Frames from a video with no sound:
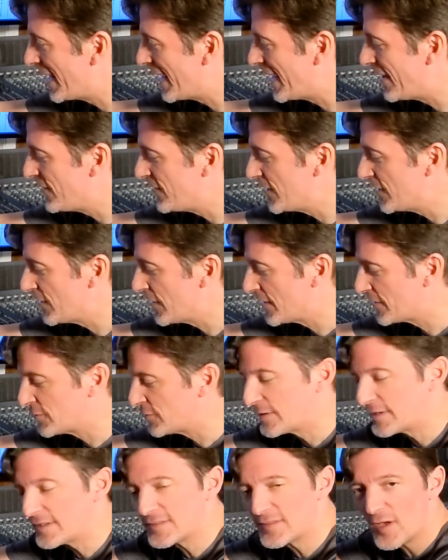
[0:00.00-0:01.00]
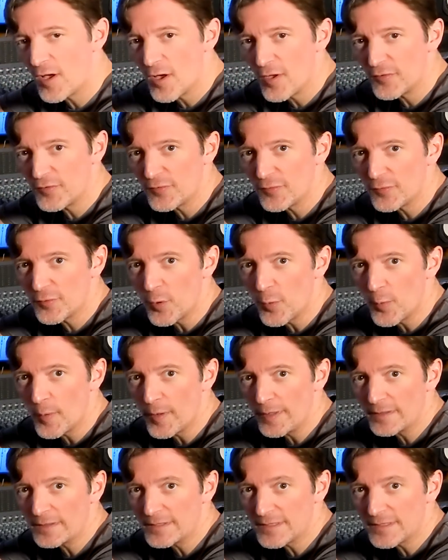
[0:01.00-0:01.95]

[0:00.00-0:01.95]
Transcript: and the electric is also going